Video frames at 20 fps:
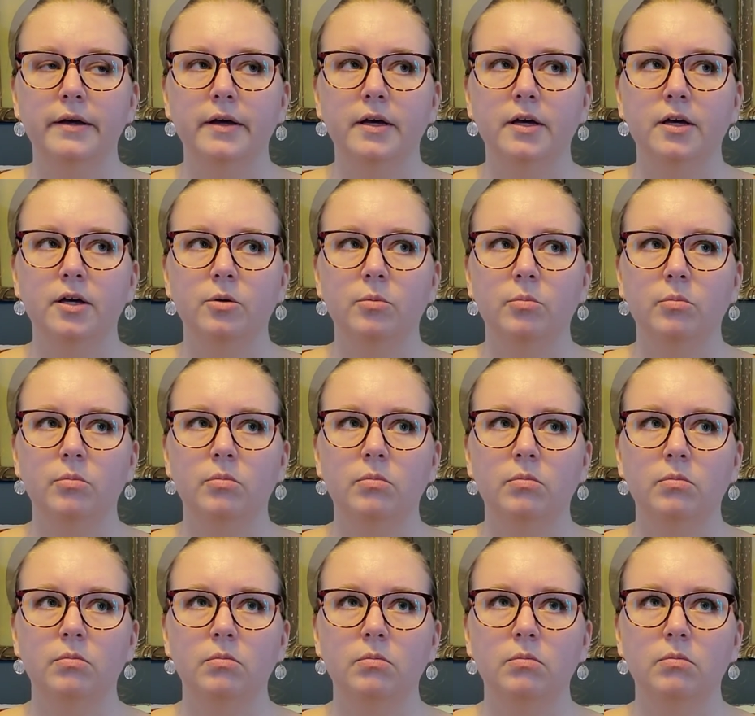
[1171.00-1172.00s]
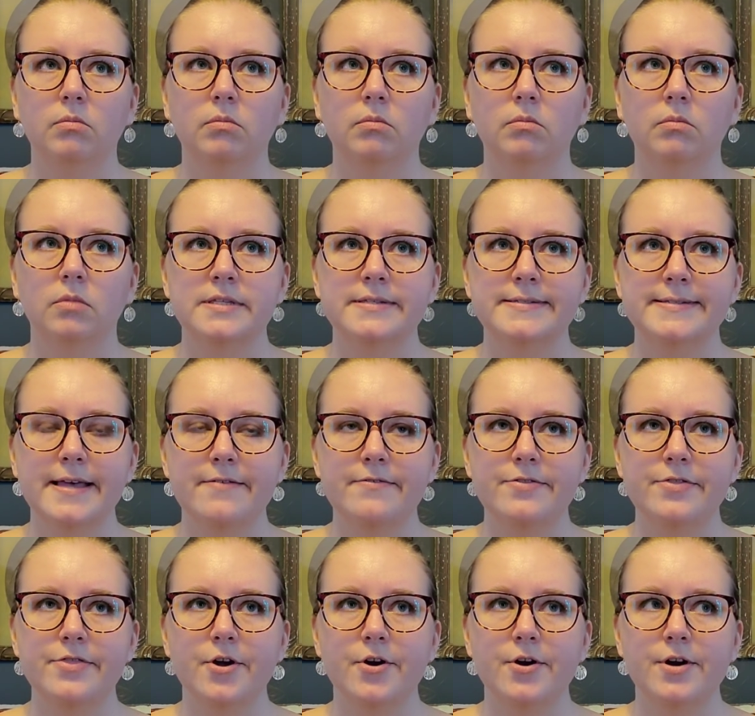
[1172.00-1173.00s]
um, it's
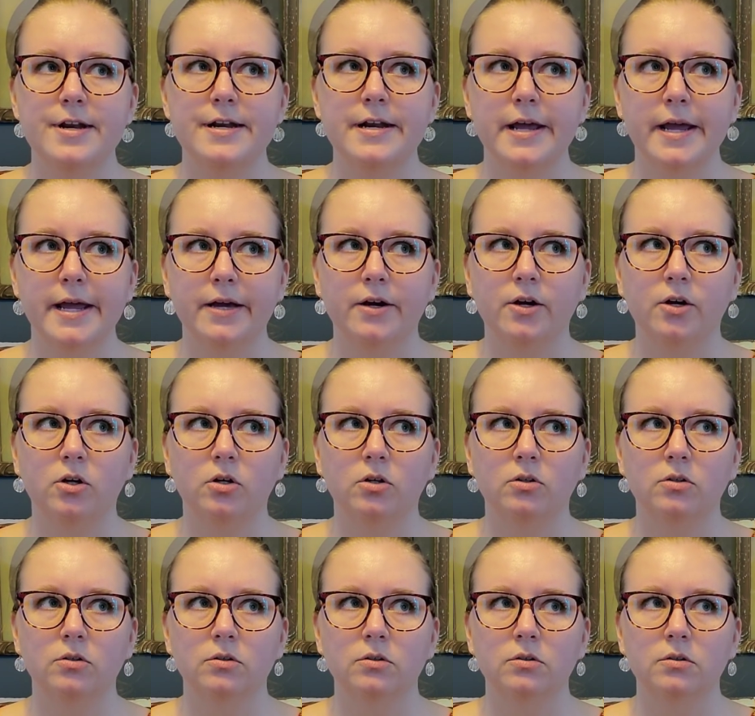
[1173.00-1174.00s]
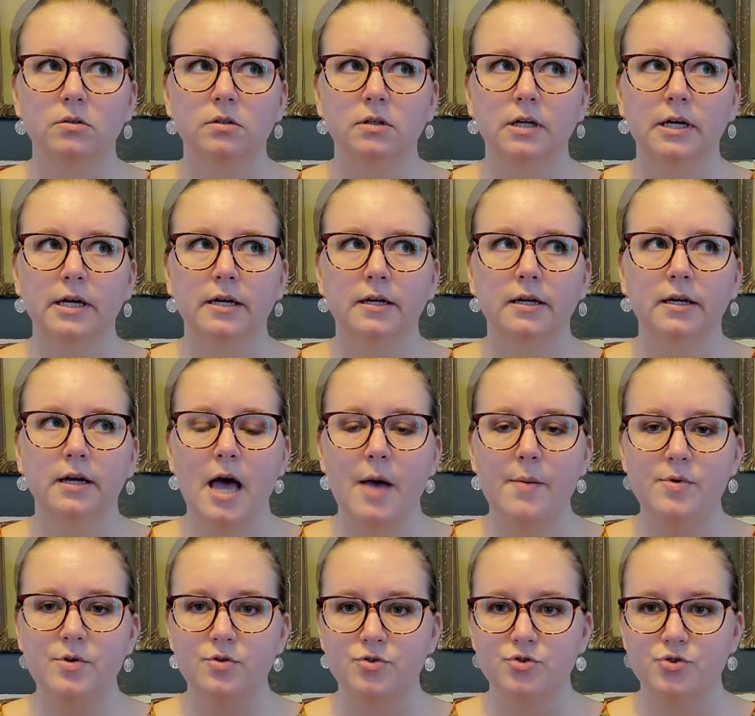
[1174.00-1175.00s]
7.30 now.
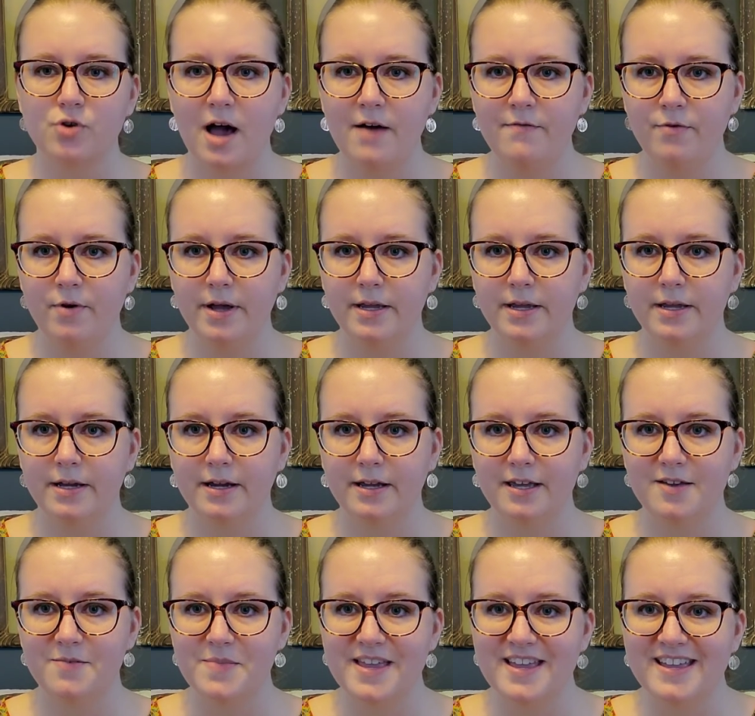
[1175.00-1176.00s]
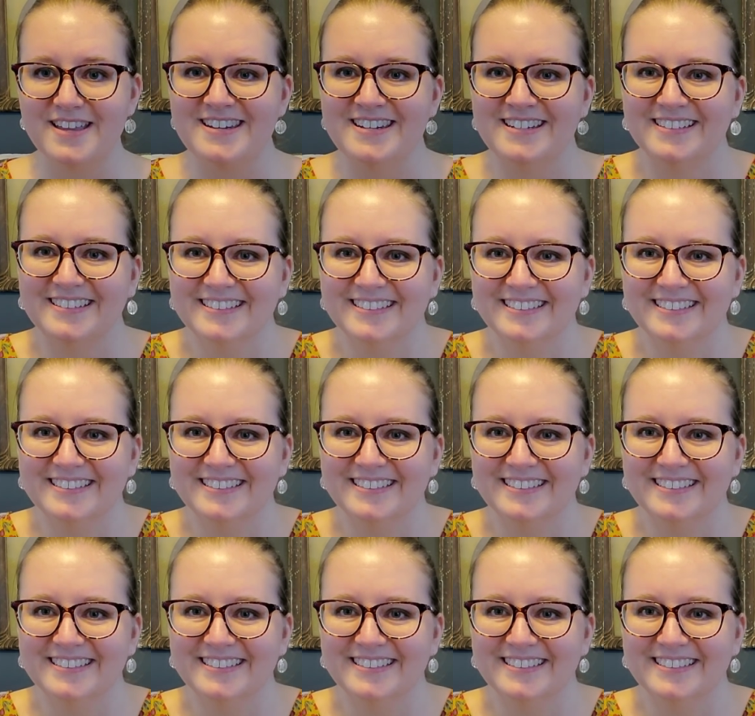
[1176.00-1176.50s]
I'm in your driveway. Can I come in?